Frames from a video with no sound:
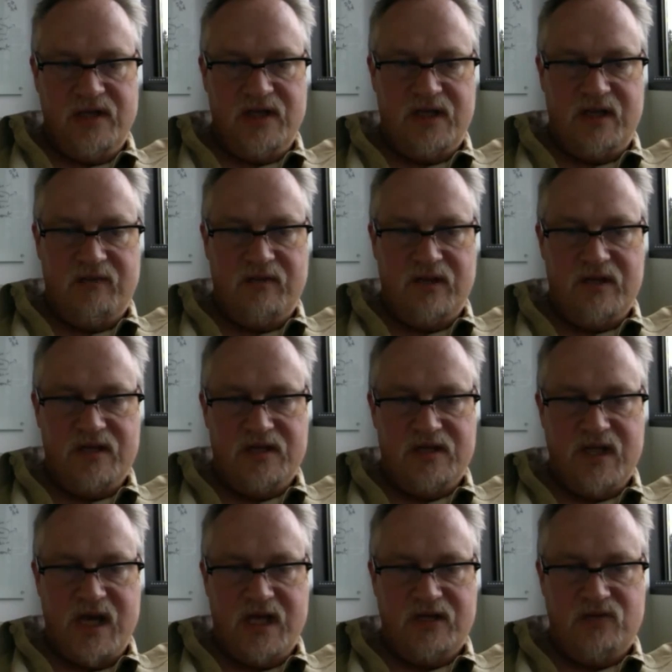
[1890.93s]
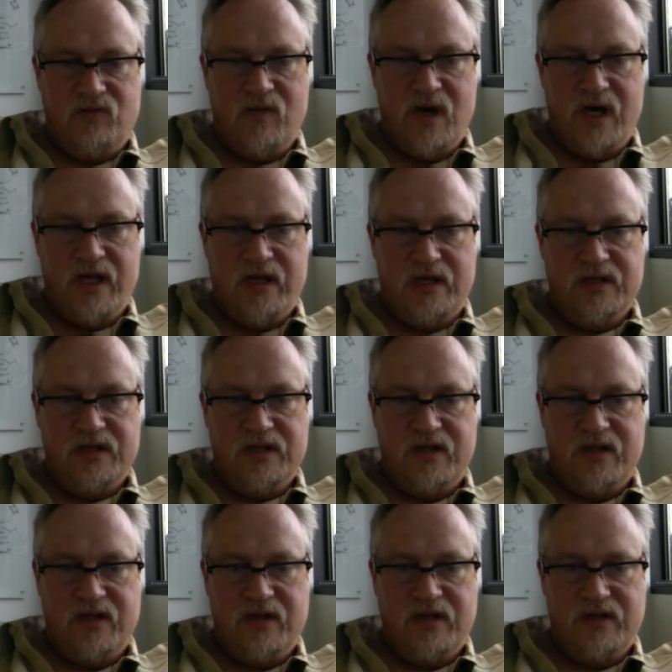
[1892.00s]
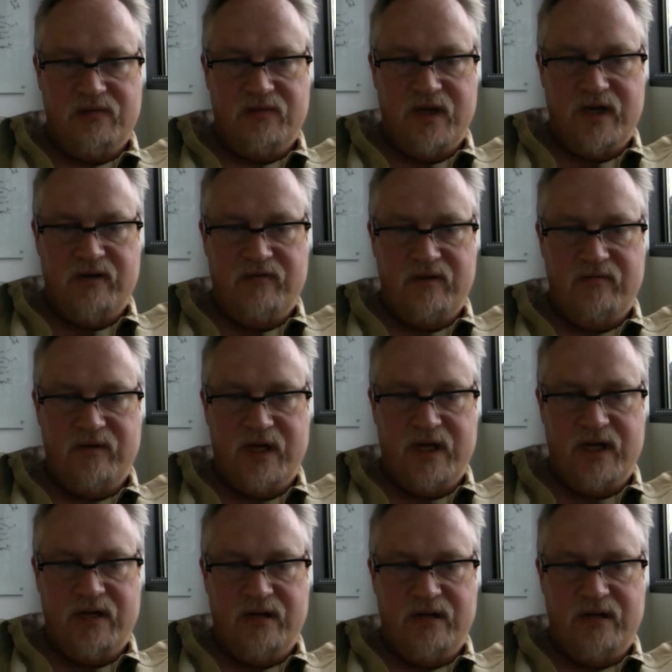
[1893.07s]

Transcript: get rid of the /1 because I don't want it to run every minute.